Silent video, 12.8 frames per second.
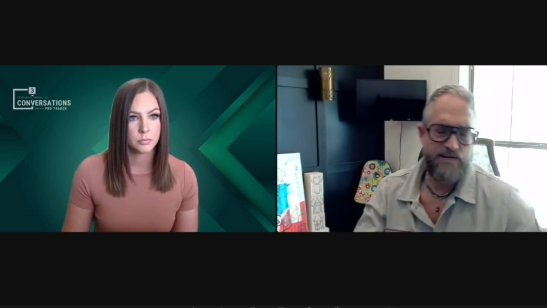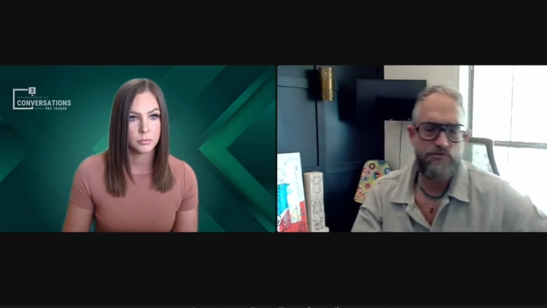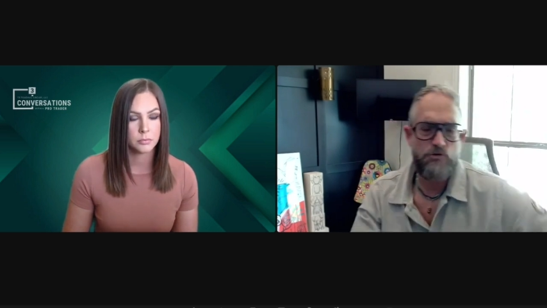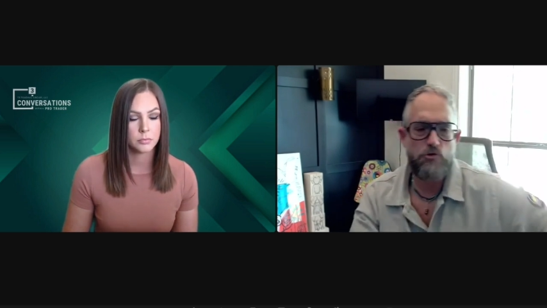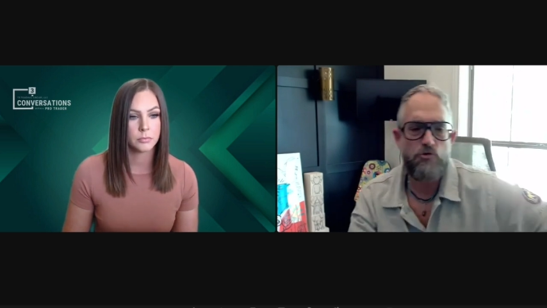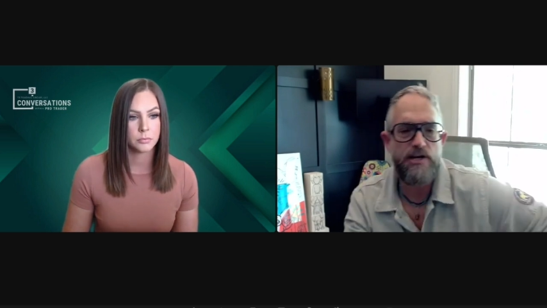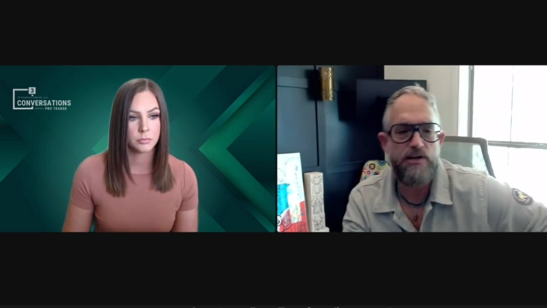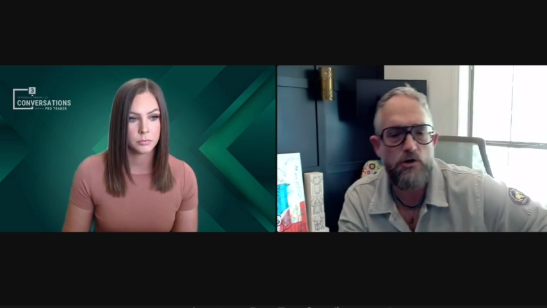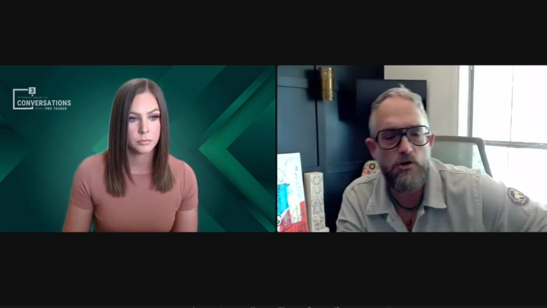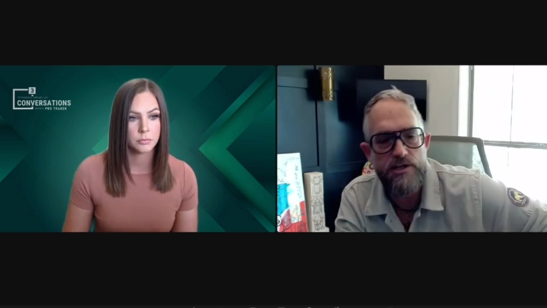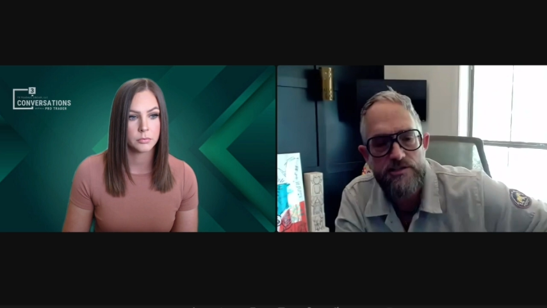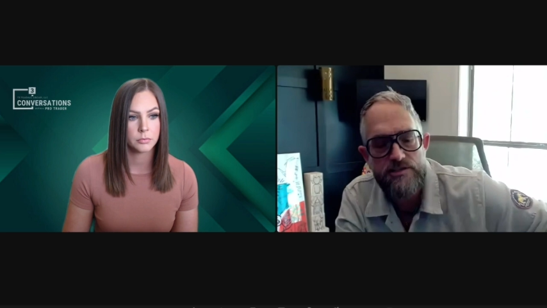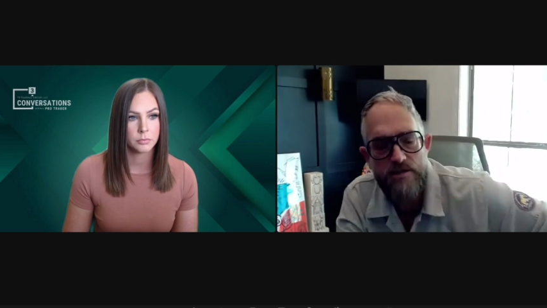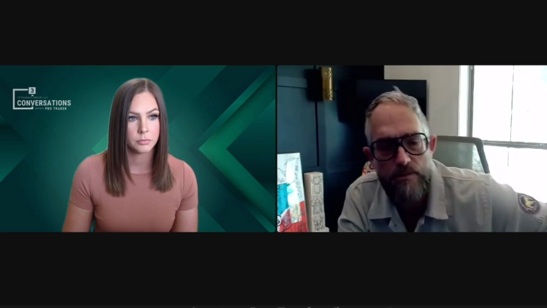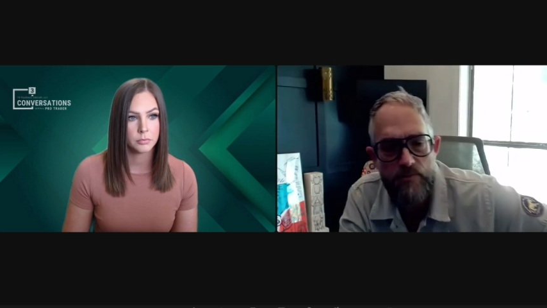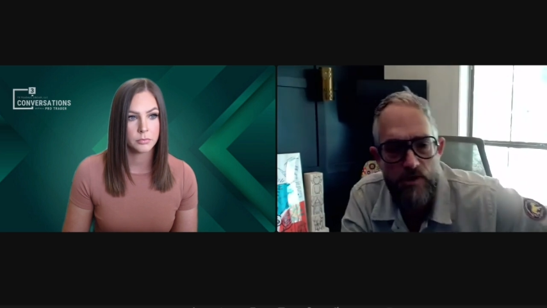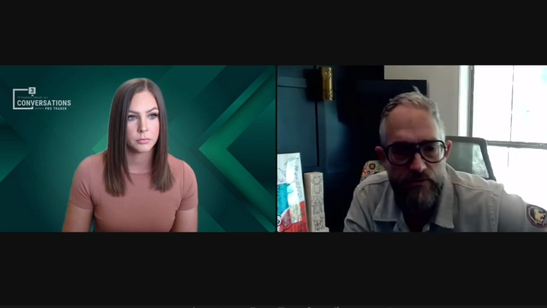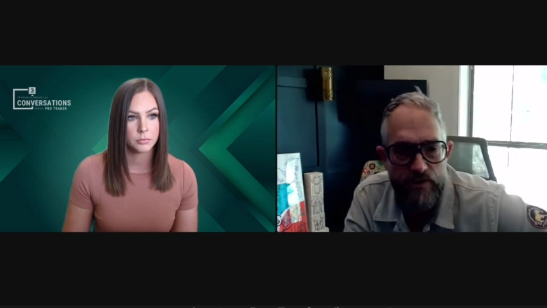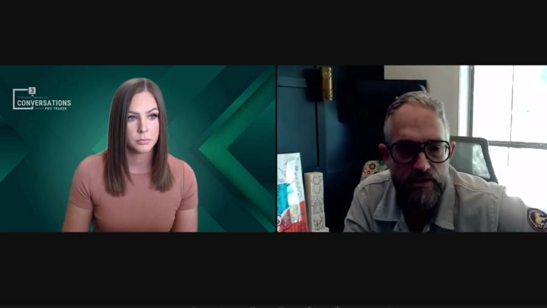Speaker 1: a great earnings number. I've had a
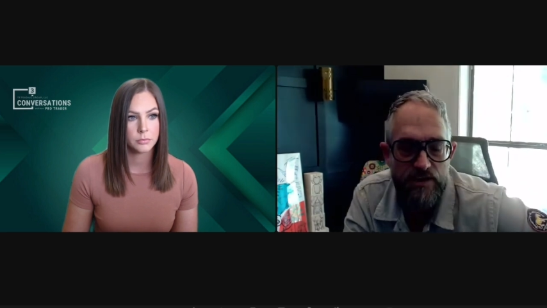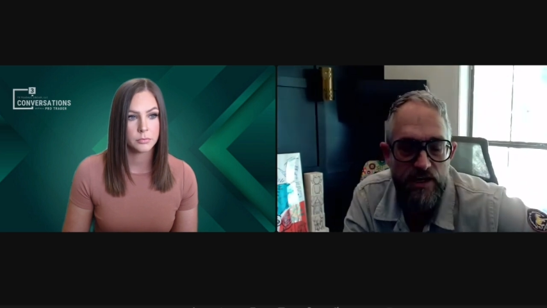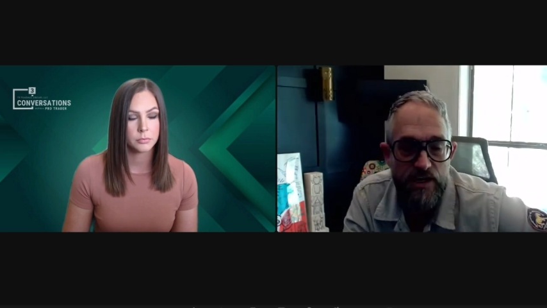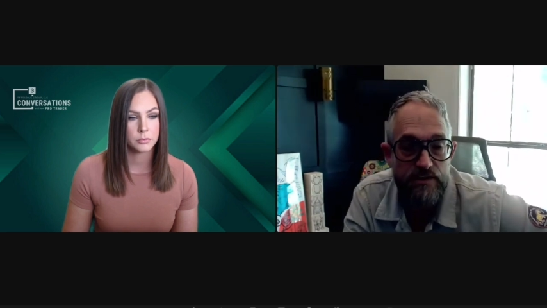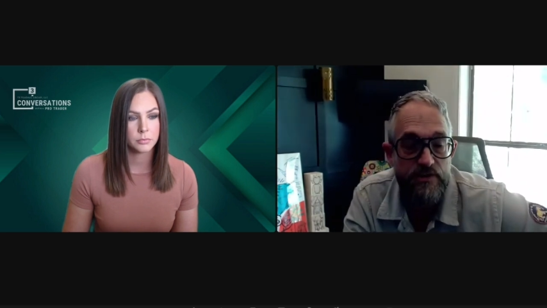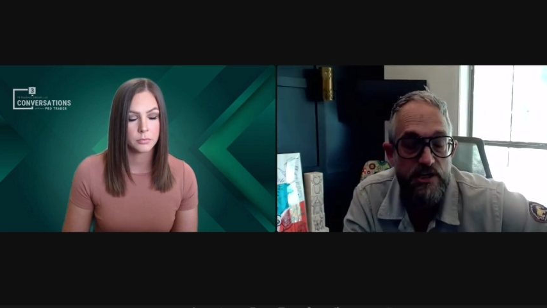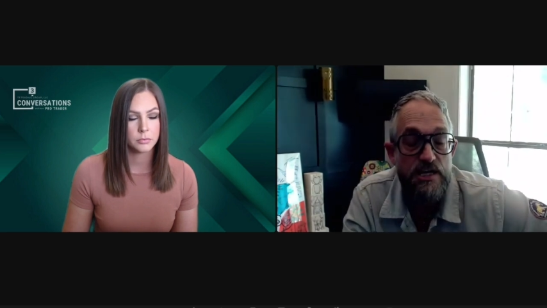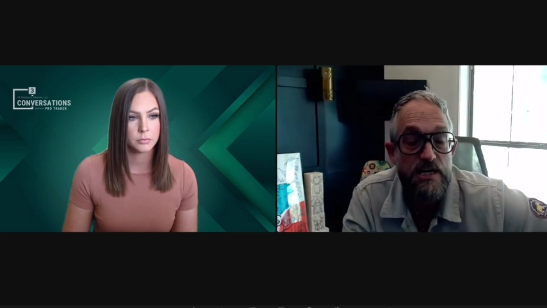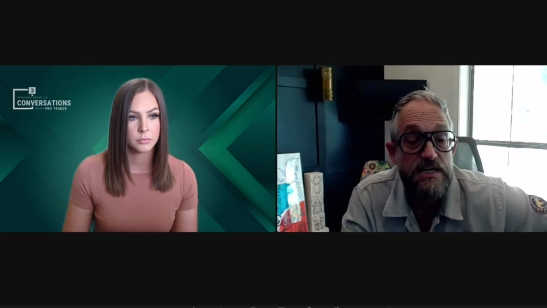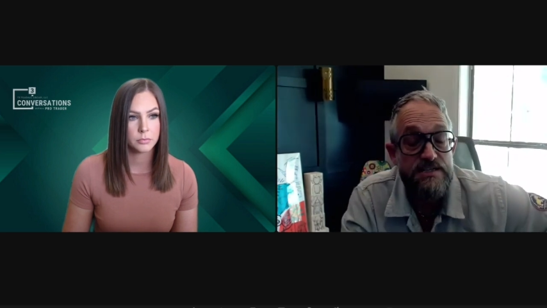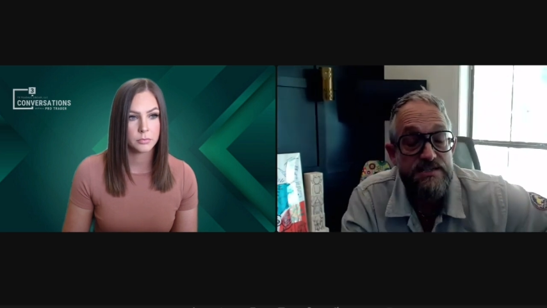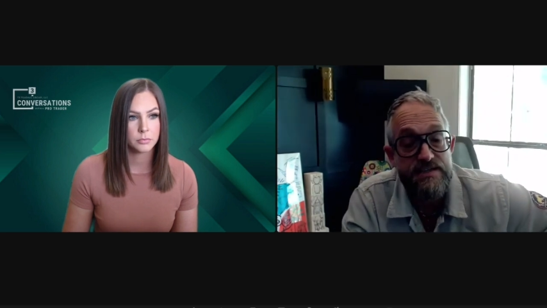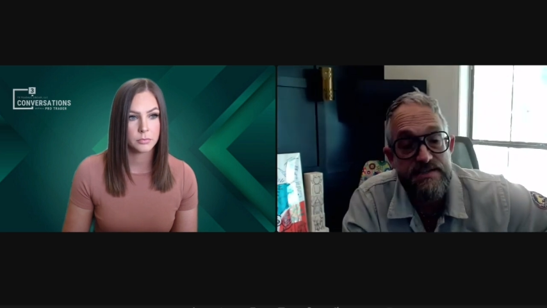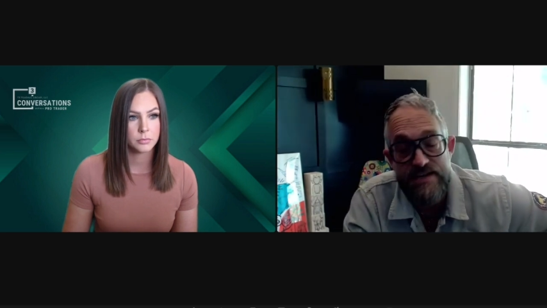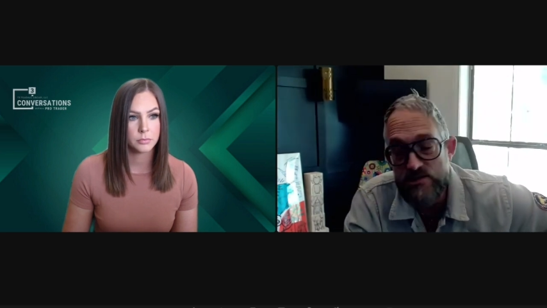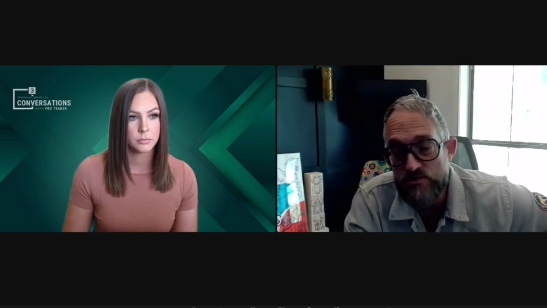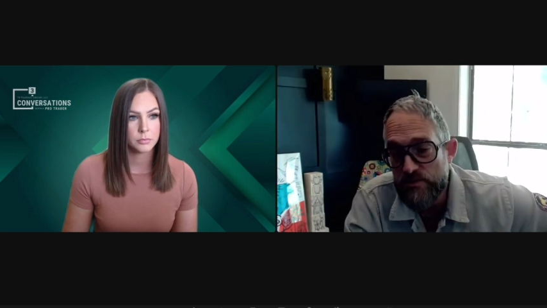lot of success with that.